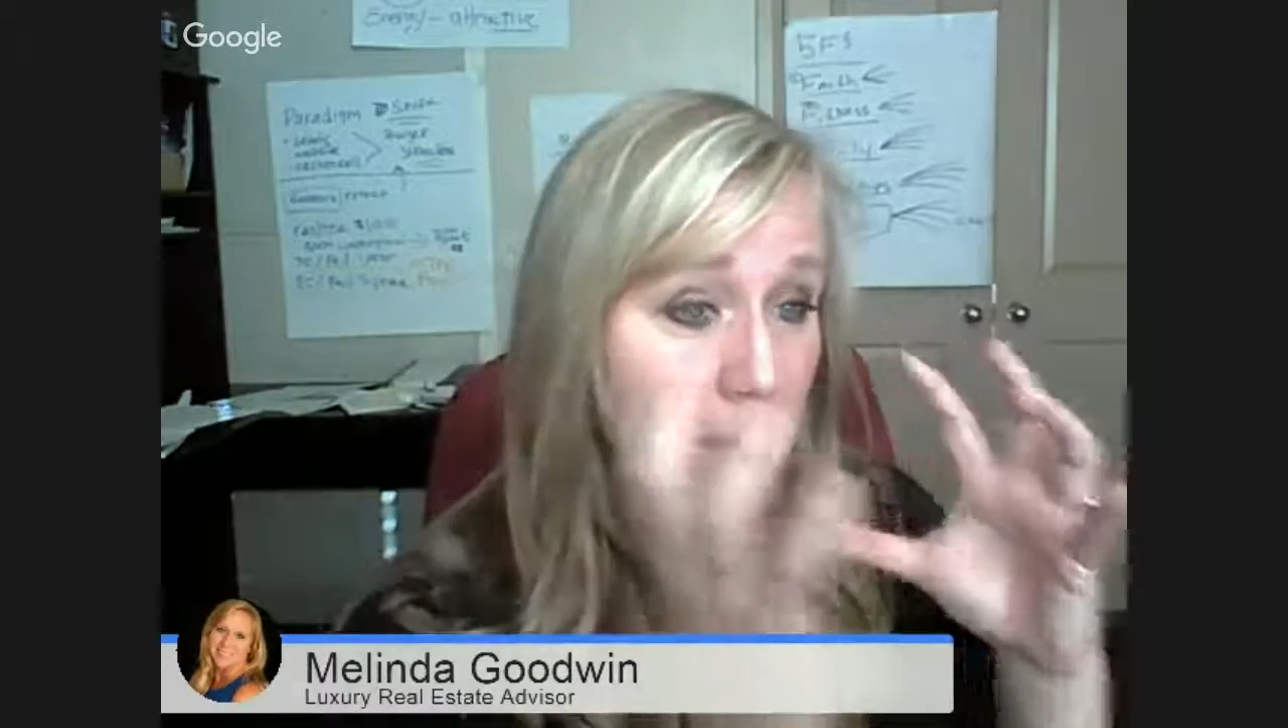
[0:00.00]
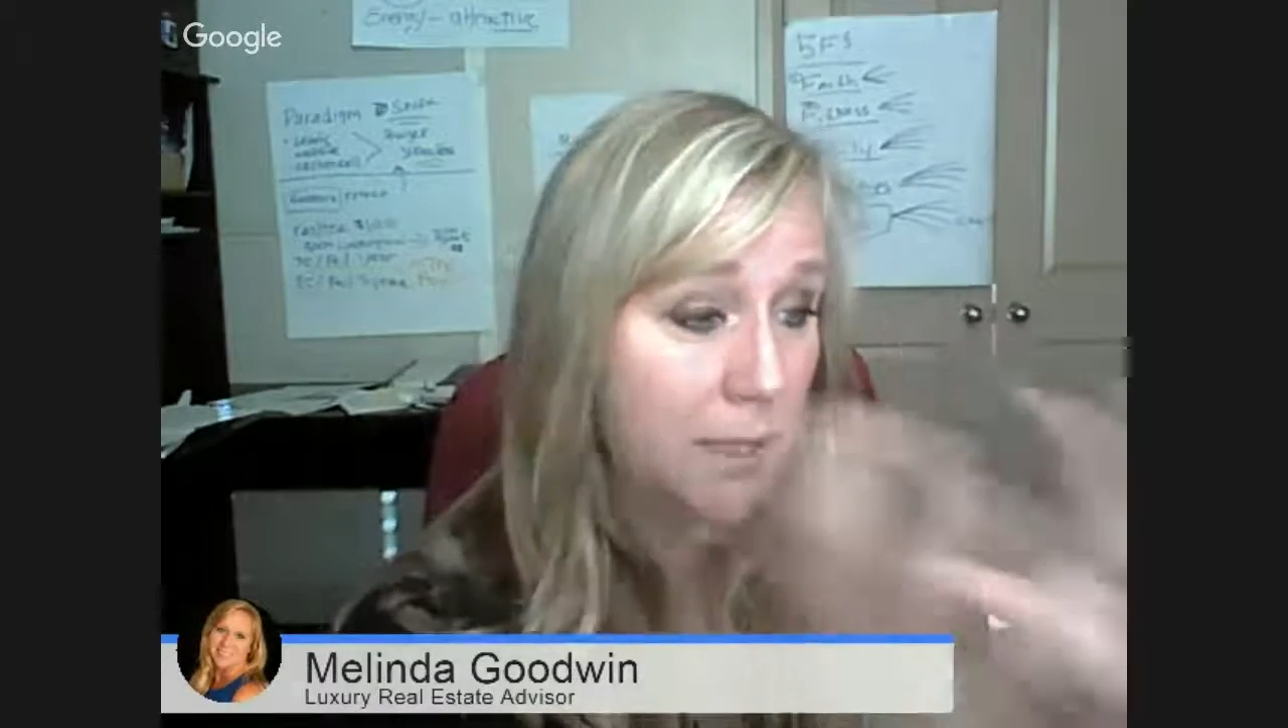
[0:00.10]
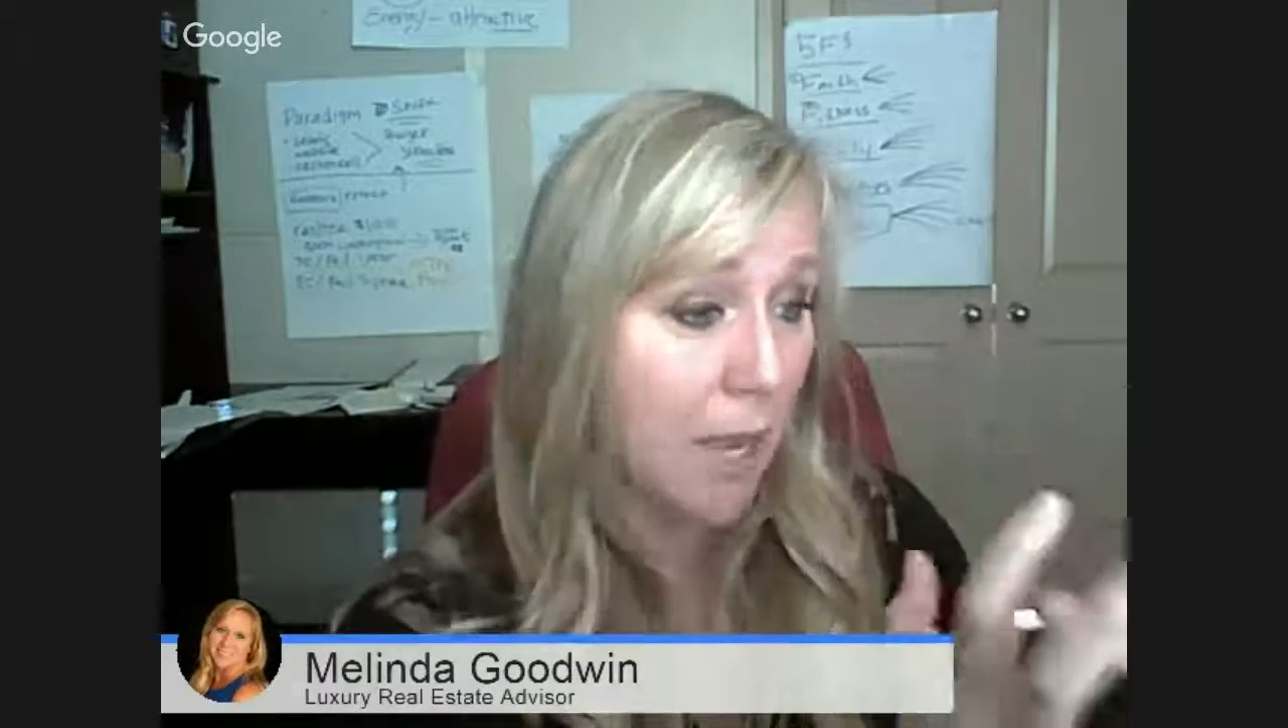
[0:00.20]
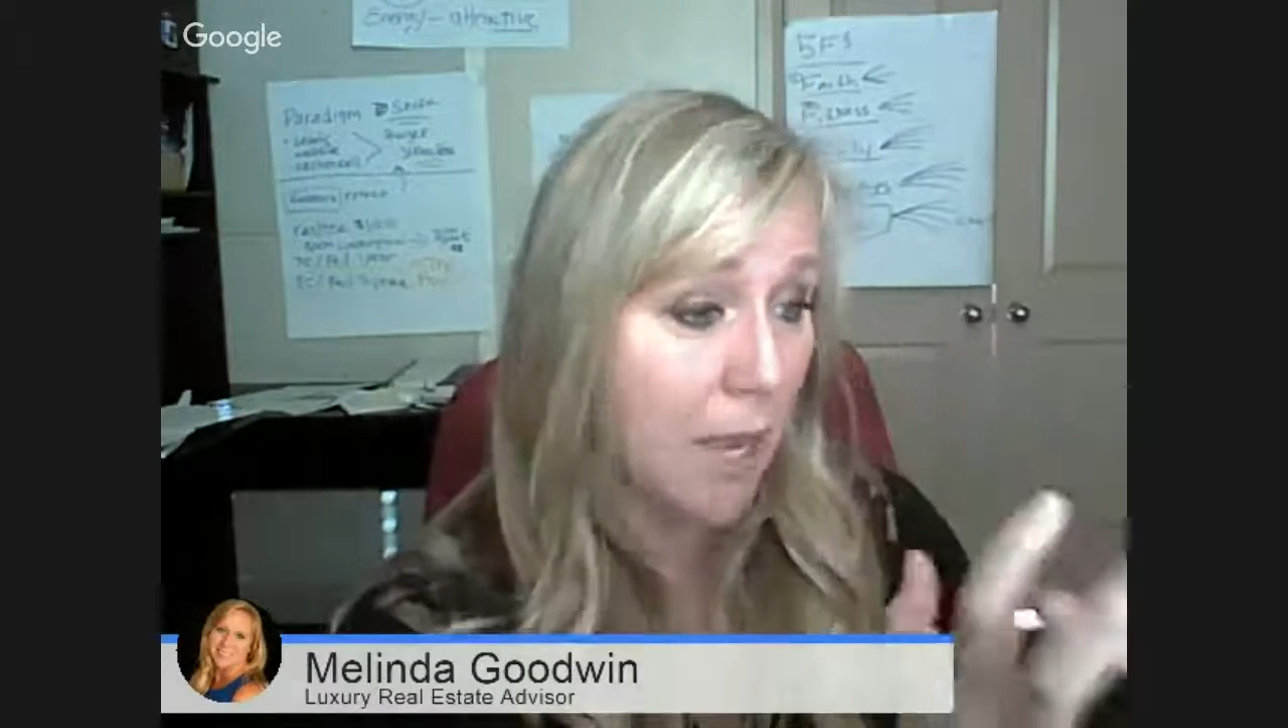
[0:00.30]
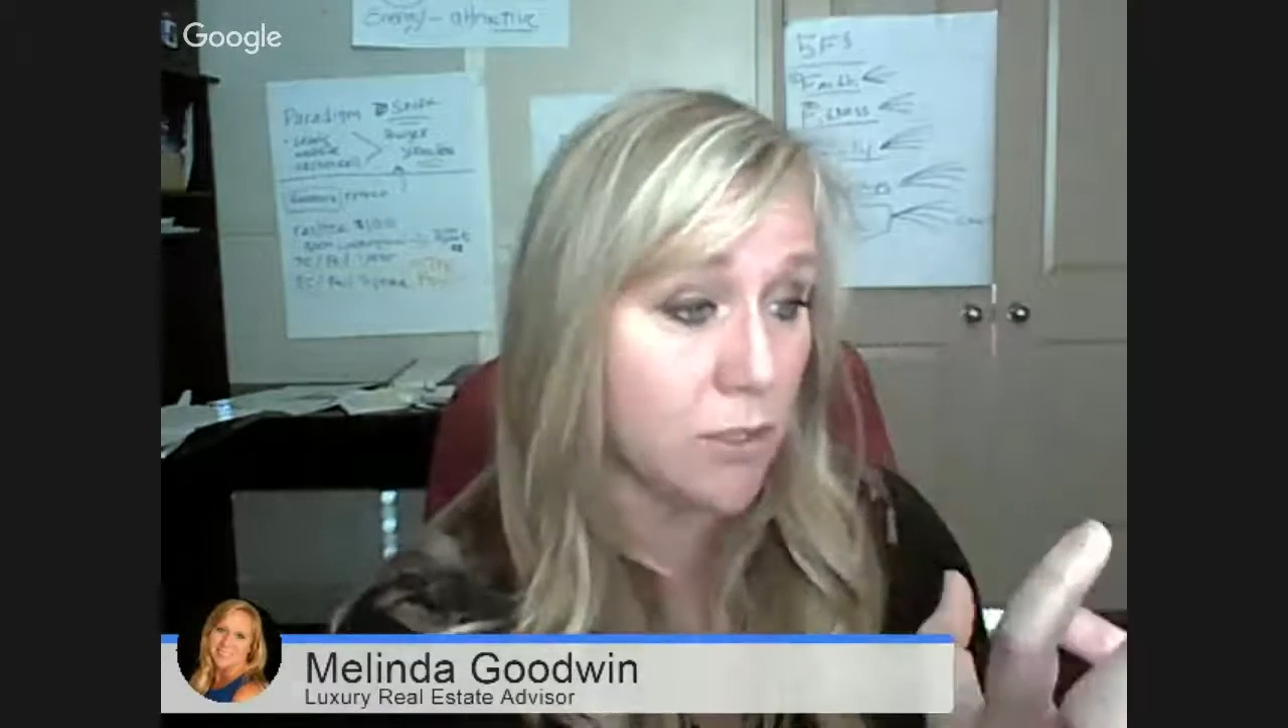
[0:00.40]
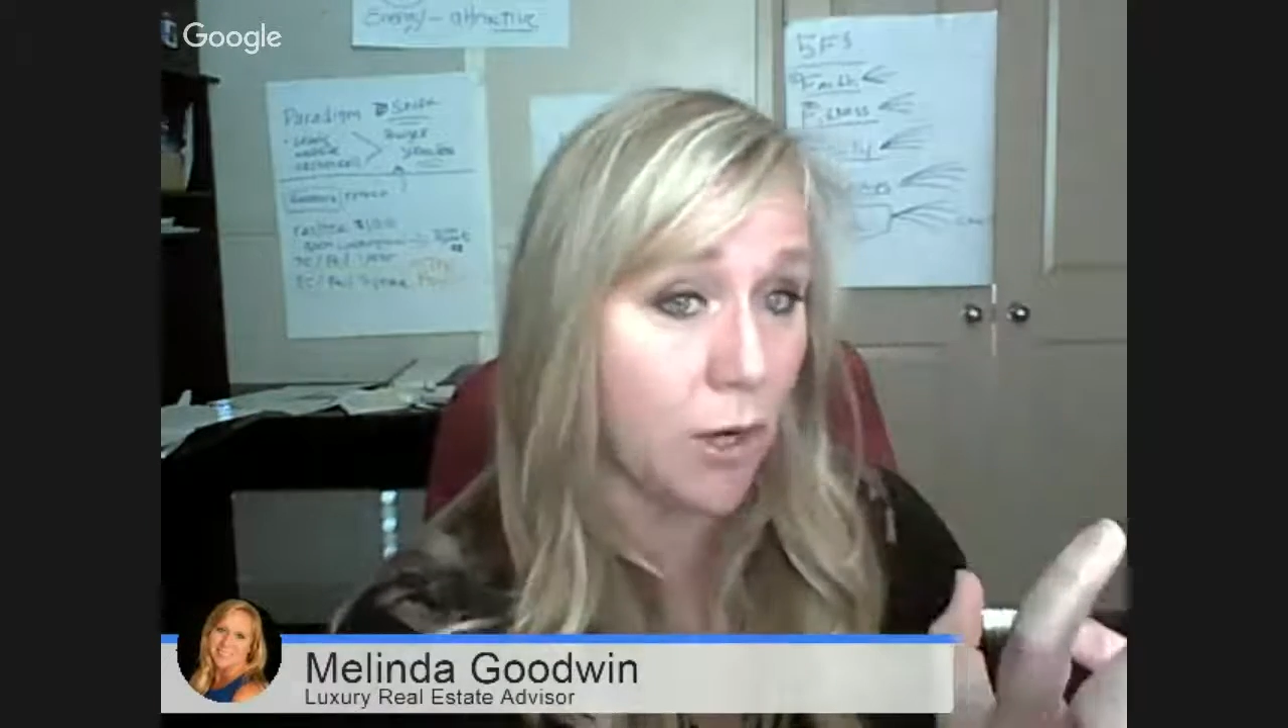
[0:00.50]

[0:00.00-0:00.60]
be that